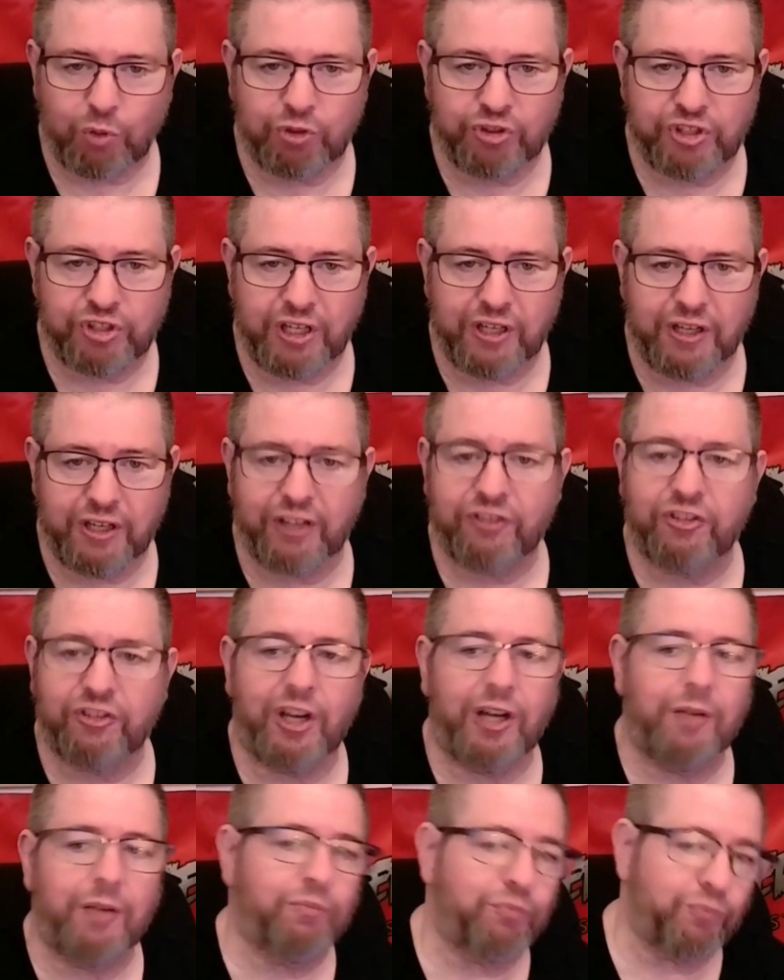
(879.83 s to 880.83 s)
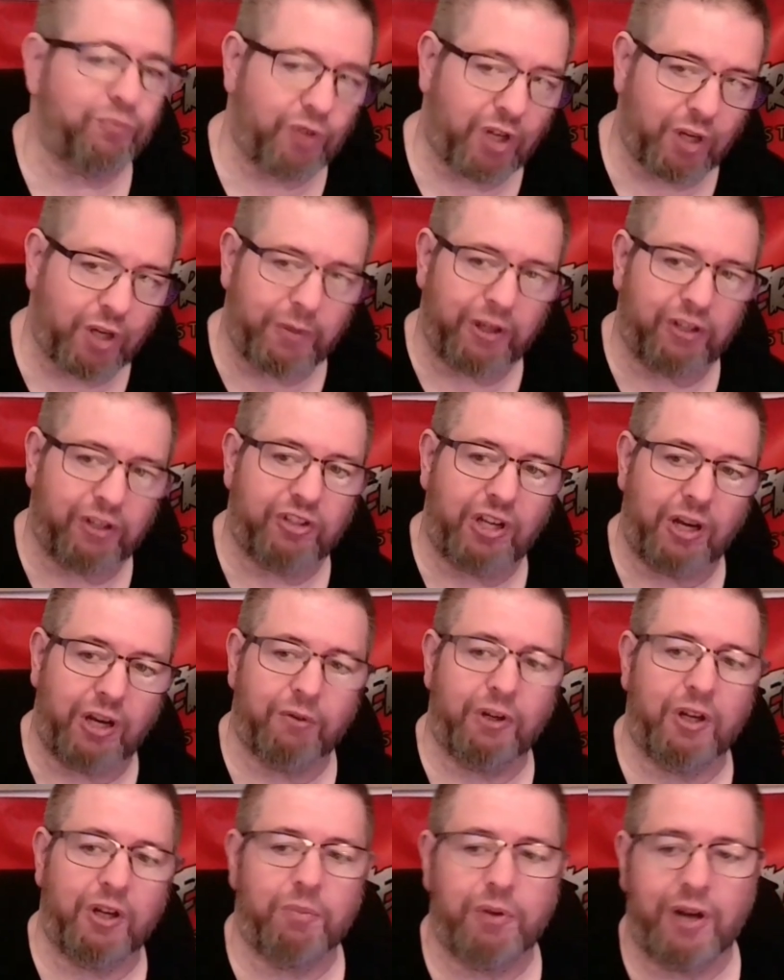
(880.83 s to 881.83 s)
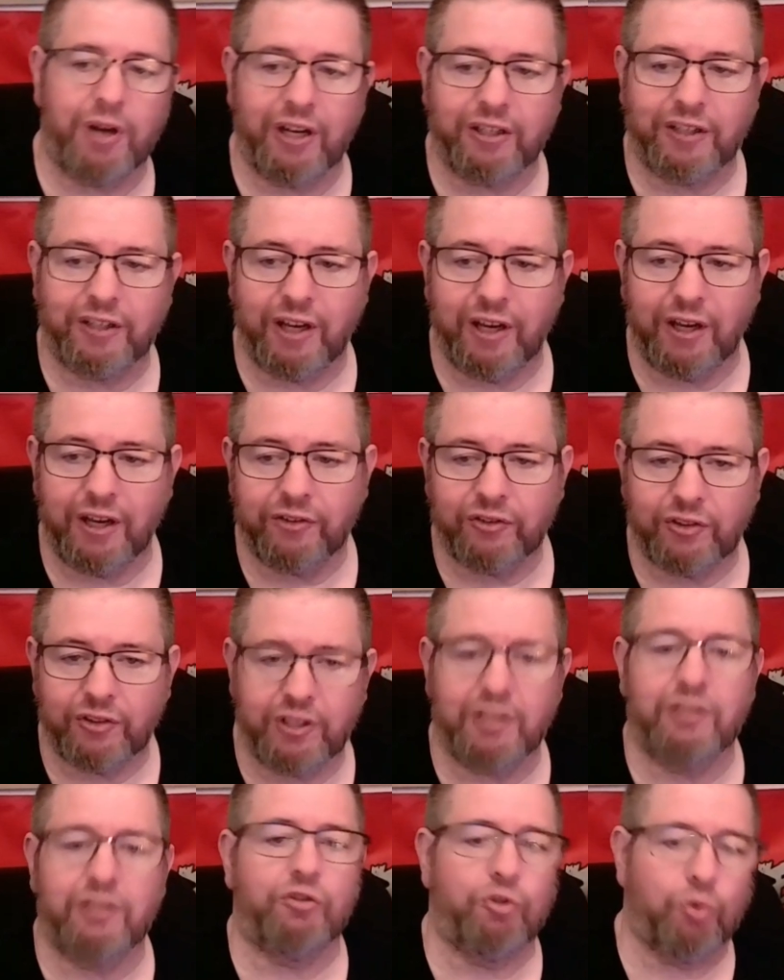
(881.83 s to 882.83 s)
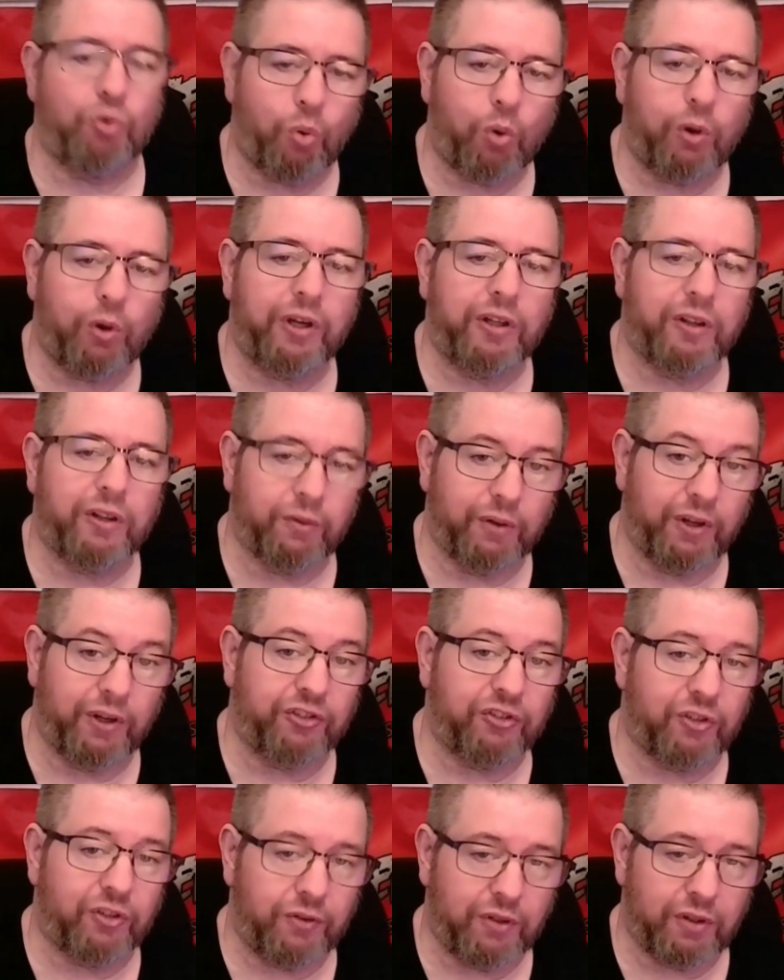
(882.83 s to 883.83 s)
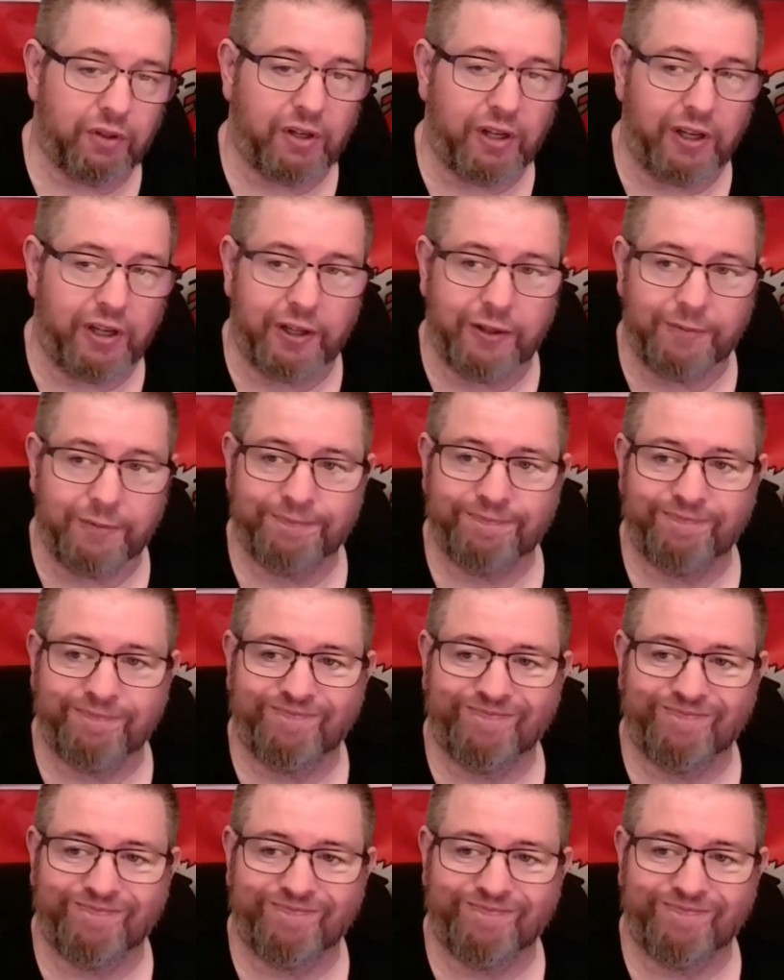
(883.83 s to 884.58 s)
we'll see you next time on the Metal Time Radio podcast. Enjoy the rest of your day.